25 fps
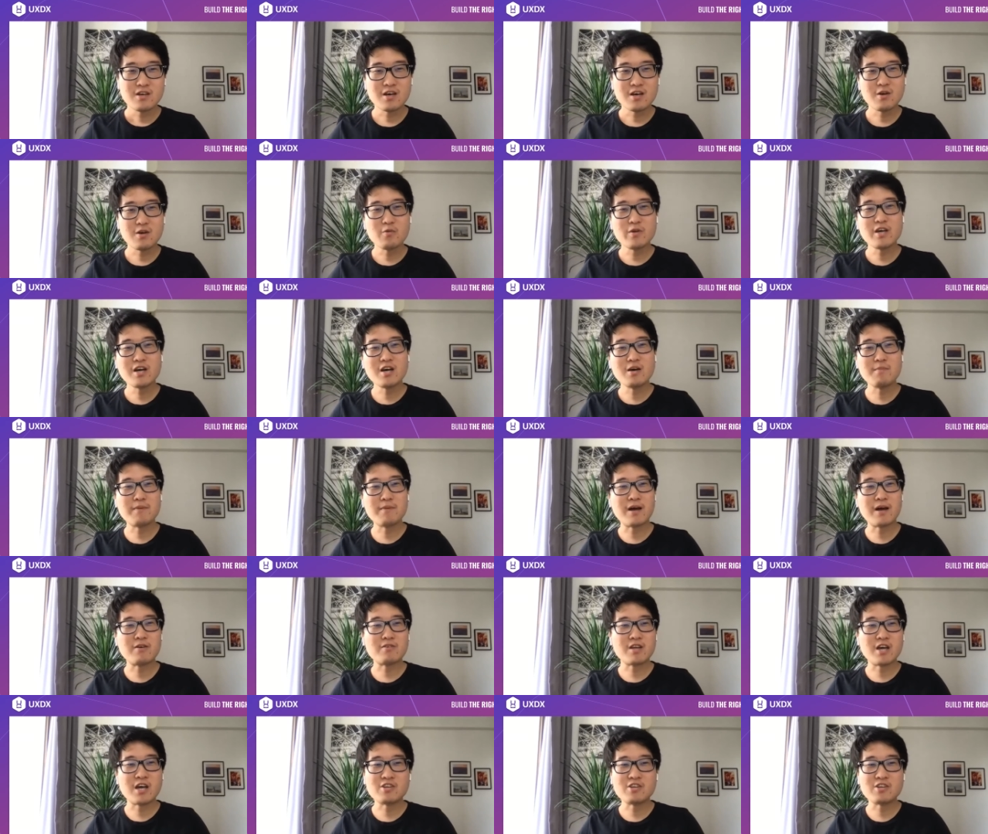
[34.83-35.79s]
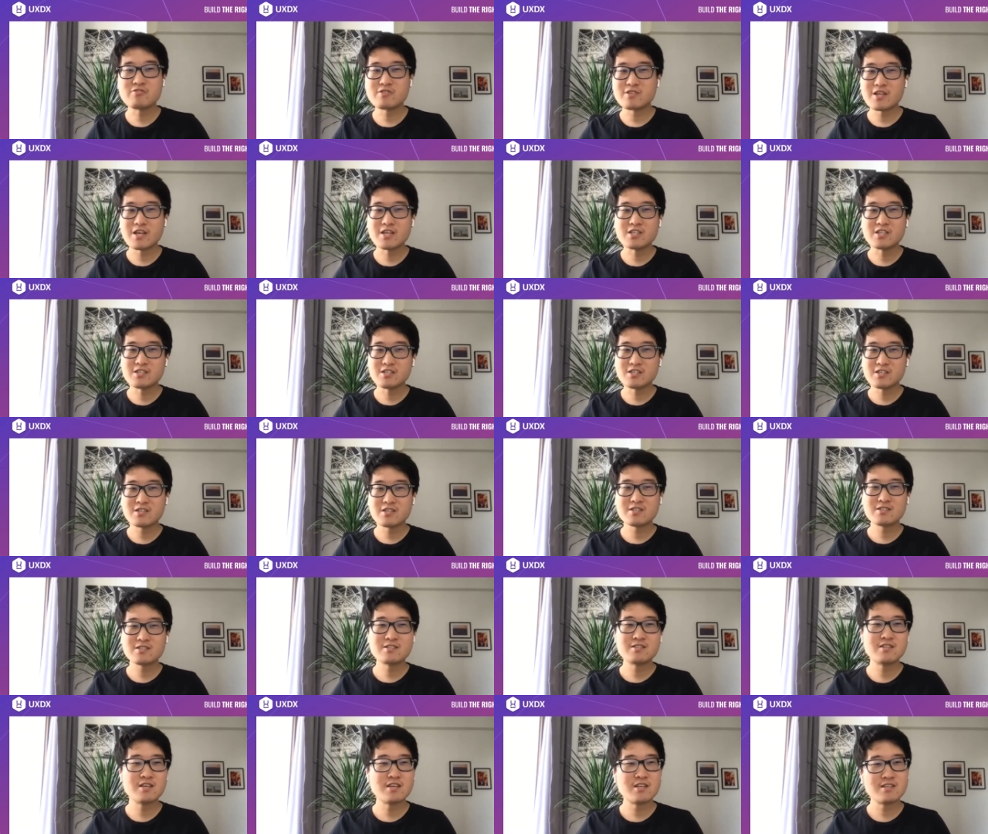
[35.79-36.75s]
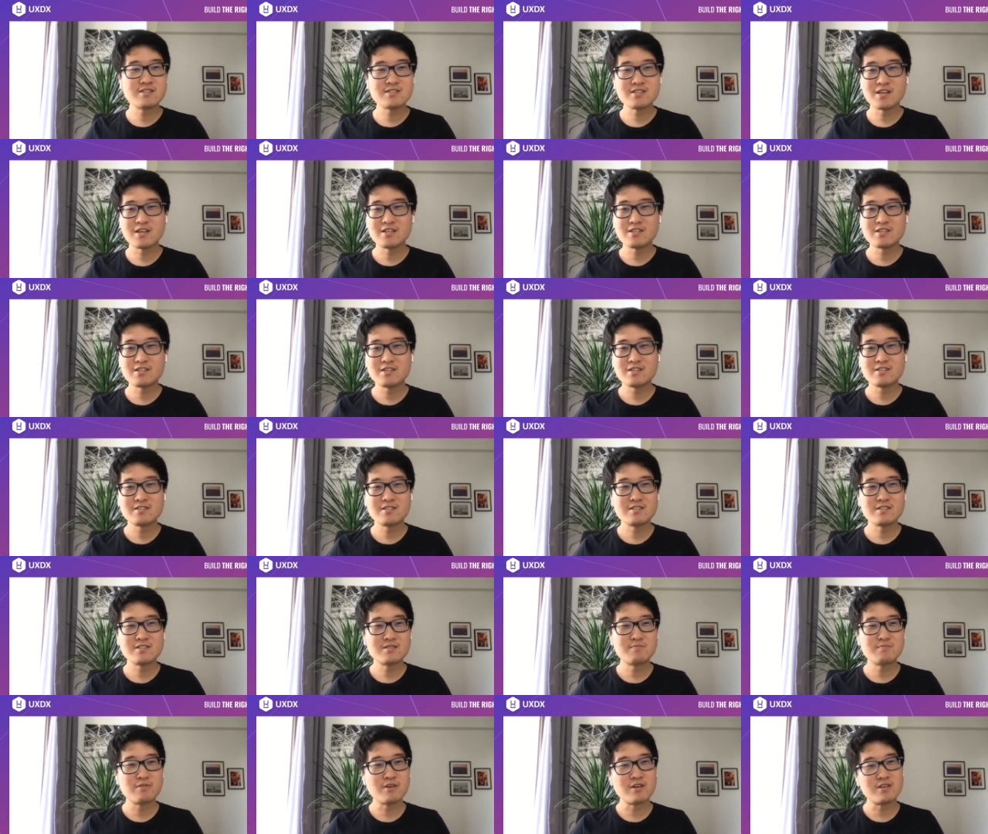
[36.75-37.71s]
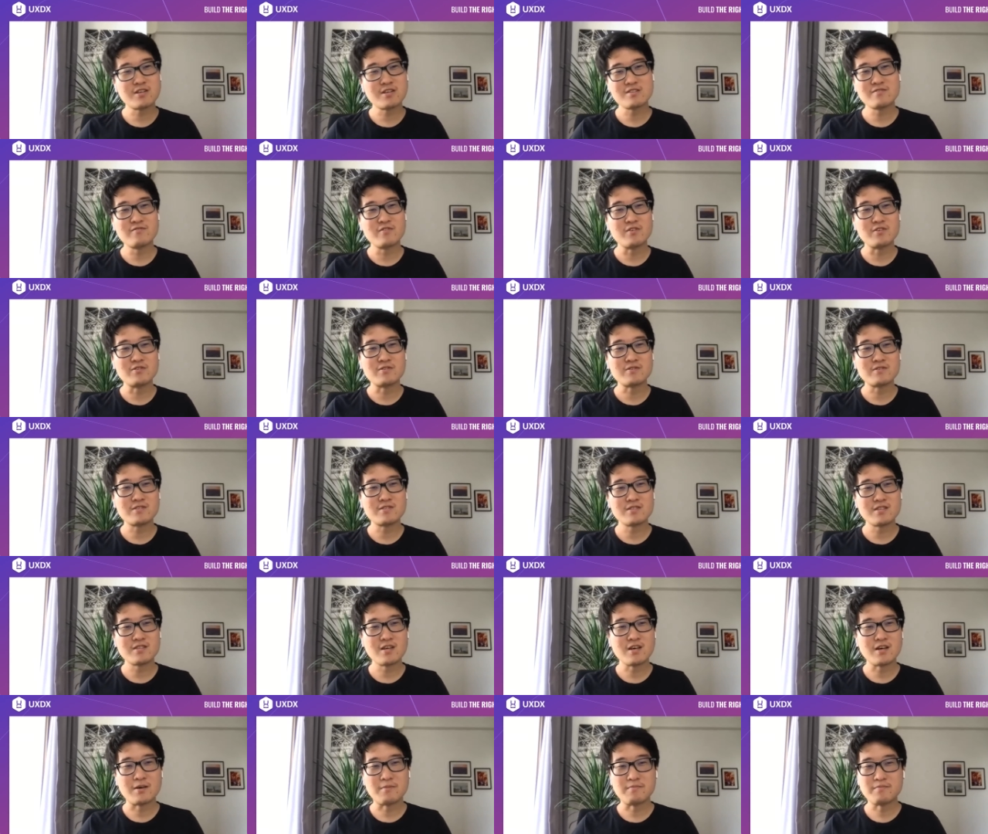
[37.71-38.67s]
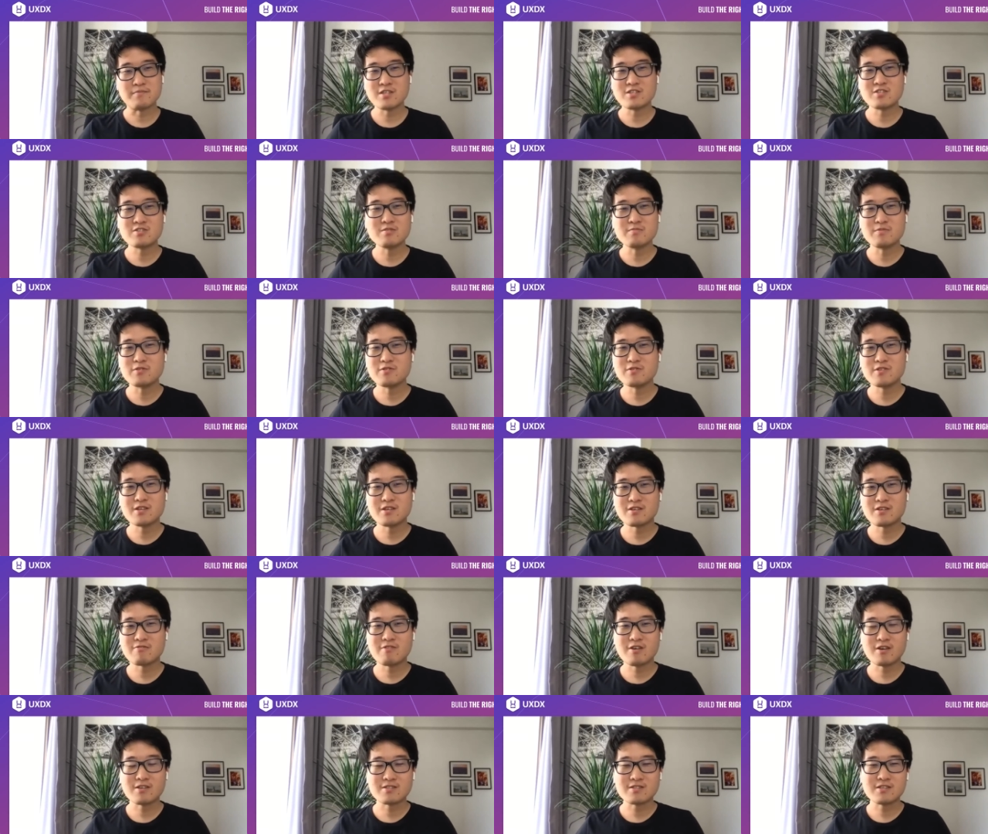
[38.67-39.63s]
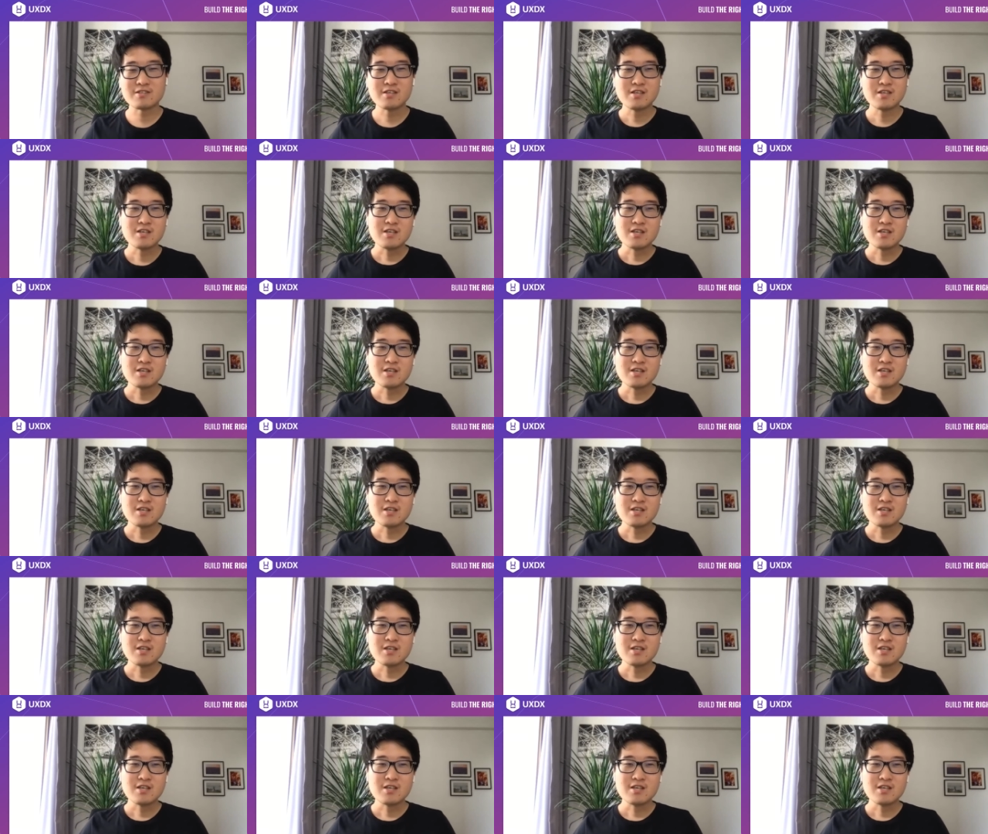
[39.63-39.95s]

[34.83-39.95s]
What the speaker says: We are about 100 engineers, data scientists, product folks distributed across